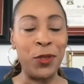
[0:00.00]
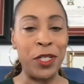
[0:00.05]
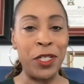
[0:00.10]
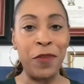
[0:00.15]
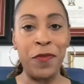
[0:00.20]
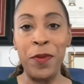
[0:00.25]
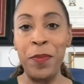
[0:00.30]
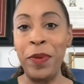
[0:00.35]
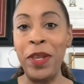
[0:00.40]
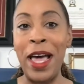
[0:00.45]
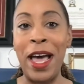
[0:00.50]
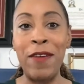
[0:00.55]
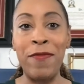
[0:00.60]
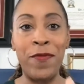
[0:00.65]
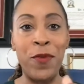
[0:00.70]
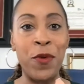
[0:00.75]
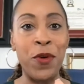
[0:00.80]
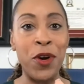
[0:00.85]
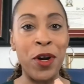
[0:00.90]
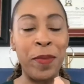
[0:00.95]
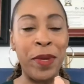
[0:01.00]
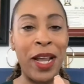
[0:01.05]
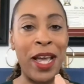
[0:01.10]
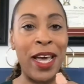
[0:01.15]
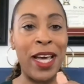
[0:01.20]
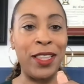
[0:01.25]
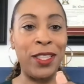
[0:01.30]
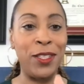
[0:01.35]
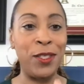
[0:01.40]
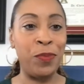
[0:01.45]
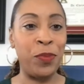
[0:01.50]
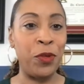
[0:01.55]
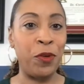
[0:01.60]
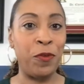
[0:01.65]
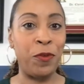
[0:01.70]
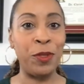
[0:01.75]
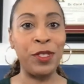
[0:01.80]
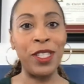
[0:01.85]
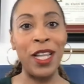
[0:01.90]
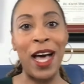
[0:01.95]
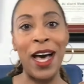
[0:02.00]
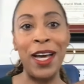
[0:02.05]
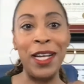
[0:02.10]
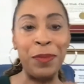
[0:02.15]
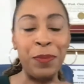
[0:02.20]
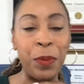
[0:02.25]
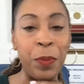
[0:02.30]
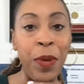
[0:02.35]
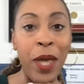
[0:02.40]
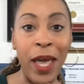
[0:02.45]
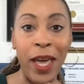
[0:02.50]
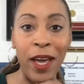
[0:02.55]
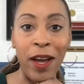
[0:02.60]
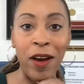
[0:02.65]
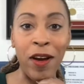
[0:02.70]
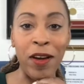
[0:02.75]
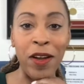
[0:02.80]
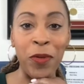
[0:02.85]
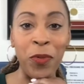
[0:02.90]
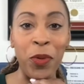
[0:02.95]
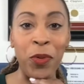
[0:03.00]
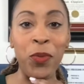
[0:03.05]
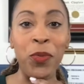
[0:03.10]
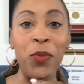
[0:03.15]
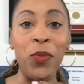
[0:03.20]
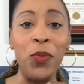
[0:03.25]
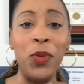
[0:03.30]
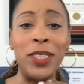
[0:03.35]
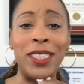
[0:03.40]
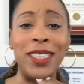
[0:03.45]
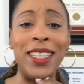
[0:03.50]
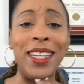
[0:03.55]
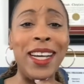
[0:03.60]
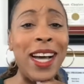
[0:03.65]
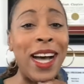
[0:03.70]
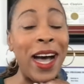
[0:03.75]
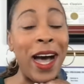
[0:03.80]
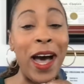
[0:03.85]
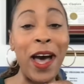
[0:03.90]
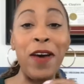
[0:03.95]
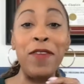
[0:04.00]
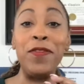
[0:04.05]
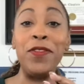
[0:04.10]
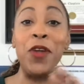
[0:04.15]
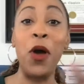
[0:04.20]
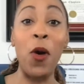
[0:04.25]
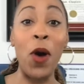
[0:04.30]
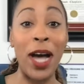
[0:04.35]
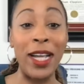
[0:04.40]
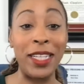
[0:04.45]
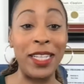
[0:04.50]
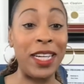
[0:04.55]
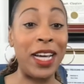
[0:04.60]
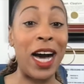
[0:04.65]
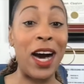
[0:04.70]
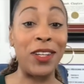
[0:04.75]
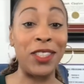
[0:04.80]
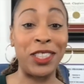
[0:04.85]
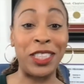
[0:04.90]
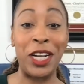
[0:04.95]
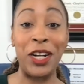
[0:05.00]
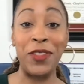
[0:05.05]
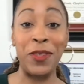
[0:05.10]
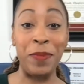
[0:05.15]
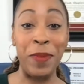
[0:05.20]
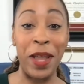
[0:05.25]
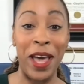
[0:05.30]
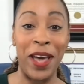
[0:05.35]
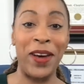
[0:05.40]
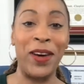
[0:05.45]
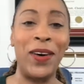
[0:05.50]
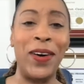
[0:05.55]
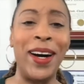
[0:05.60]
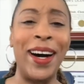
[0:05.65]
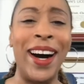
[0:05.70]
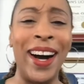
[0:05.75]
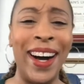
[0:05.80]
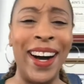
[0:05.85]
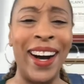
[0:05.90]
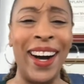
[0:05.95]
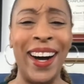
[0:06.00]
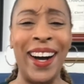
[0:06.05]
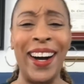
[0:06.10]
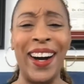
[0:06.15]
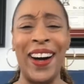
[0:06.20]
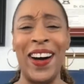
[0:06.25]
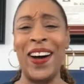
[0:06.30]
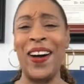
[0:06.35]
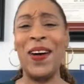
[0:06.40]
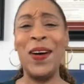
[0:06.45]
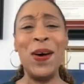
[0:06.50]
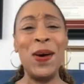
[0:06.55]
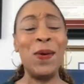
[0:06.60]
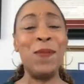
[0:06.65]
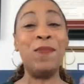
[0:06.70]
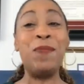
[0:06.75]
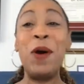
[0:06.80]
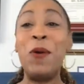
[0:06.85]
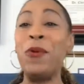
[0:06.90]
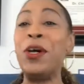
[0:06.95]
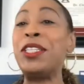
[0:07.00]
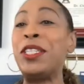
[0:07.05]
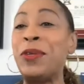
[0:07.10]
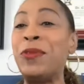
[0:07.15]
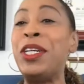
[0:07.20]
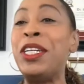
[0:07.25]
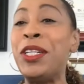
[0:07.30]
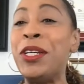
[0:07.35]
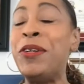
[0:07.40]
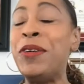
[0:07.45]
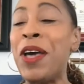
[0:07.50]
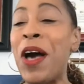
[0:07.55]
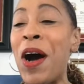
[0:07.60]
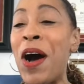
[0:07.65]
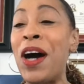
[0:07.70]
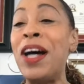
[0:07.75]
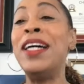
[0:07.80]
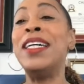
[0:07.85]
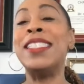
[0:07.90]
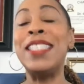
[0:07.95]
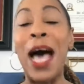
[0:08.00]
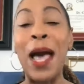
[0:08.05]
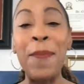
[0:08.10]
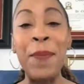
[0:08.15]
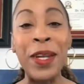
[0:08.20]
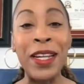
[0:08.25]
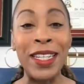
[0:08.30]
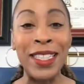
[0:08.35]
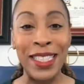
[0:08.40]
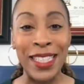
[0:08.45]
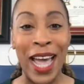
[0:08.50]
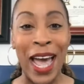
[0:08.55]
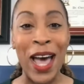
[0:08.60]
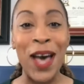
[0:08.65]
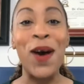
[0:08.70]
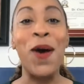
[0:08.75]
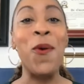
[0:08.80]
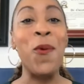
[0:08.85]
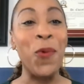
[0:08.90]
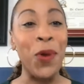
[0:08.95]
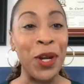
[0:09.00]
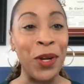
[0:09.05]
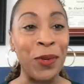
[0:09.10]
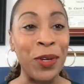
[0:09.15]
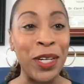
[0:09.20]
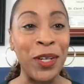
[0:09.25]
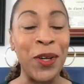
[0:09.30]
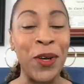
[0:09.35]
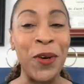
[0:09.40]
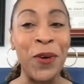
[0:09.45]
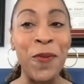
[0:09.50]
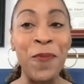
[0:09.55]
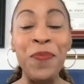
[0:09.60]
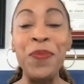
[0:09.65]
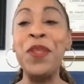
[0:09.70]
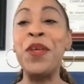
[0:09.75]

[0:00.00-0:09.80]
a different platform, and I had these beautiful slides prepared, which I have no idea how to share them now. But what do we do, y'all? Type it in the chat. What do?